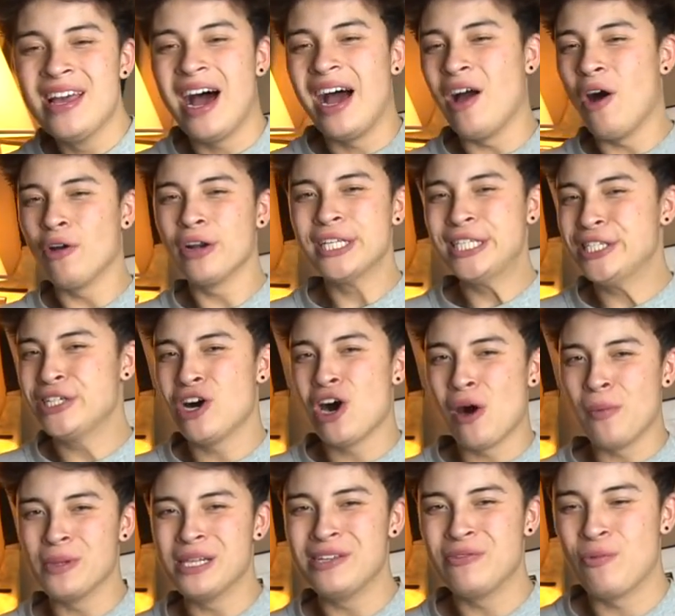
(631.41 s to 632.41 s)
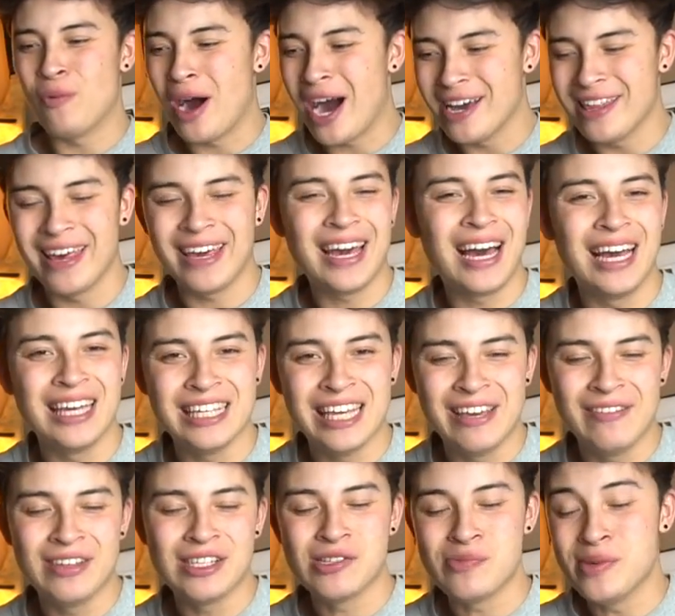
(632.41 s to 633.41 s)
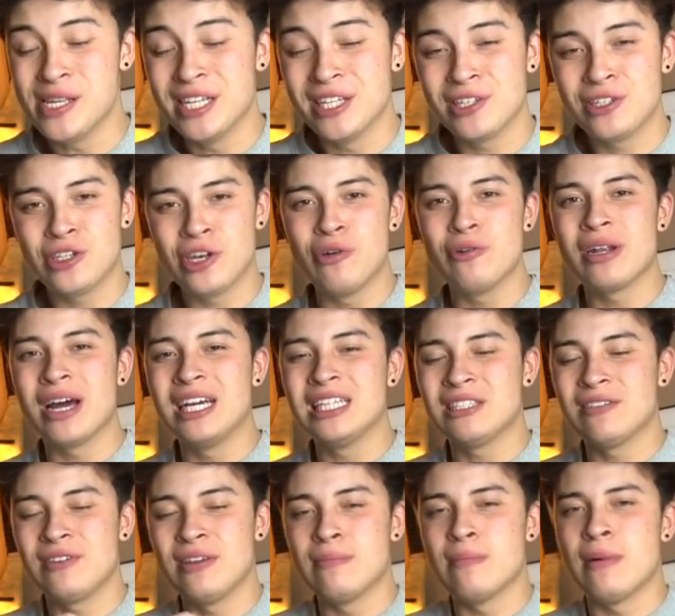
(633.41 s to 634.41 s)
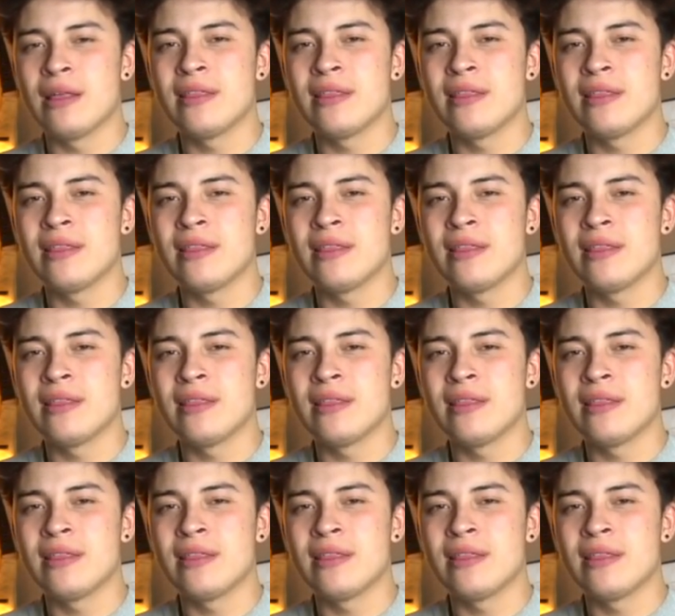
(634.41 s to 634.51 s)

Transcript: I honestly can't believe why that guy gave it to me. It's so nice of him.